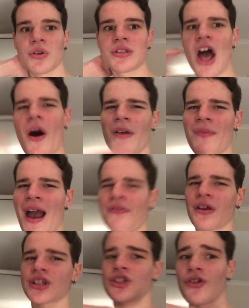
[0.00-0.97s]
she'll tell me if my
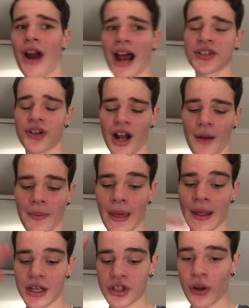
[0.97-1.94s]
outfit looks trash it up,
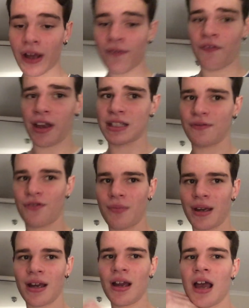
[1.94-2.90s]
and then she'll like fix it for
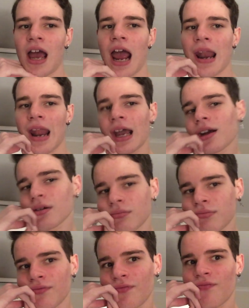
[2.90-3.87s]
me. And like,
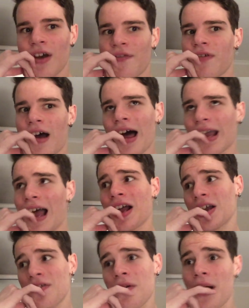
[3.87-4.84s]
if I, I
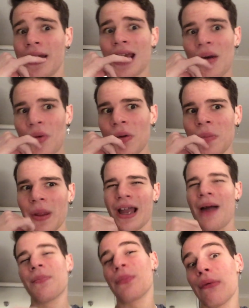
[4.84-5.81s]
could give her money, I would. But
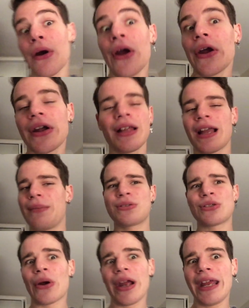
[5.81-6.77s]
like, I'm broke. Like, I'm
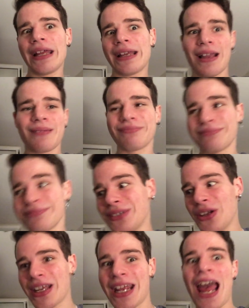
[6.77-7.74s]
sorry.
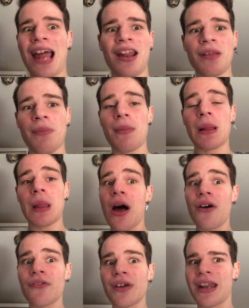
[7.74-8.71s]
You're not getting anything but my
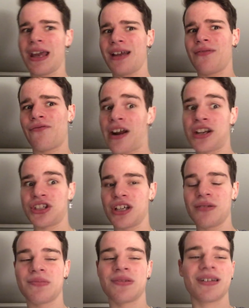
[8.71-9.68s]
love and like
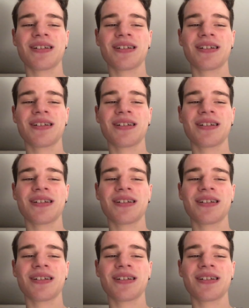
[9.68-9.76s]
friendship.